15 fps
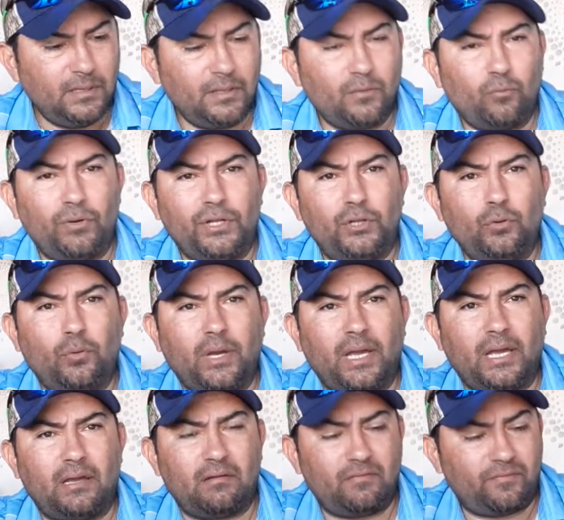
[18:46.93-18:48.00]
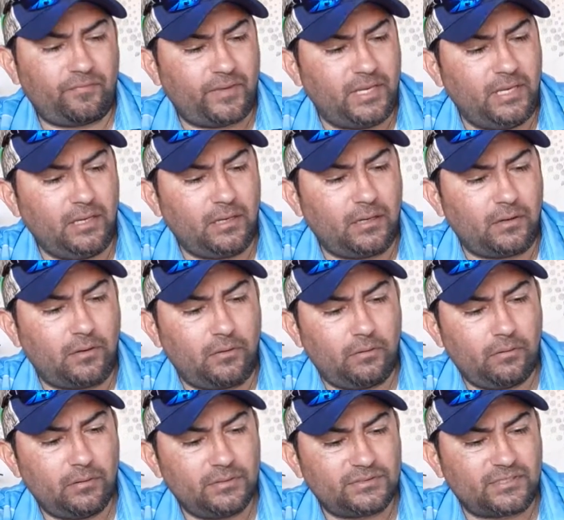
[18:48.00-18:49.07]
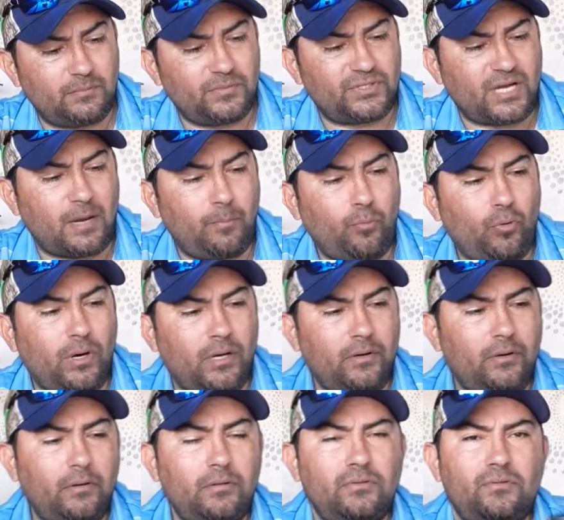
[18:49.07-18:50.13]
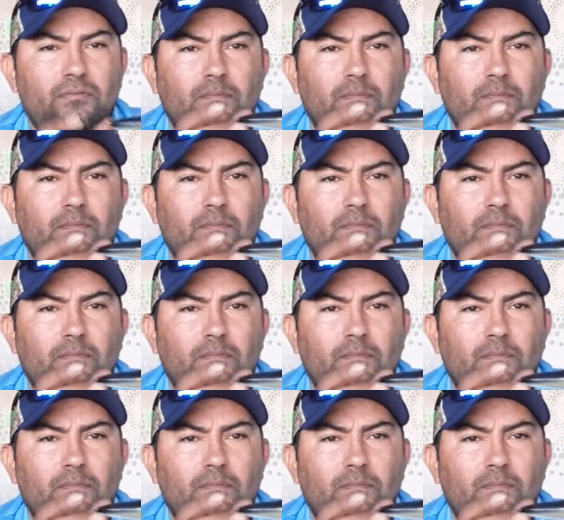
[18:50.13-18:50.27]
we do have here some Topwaters.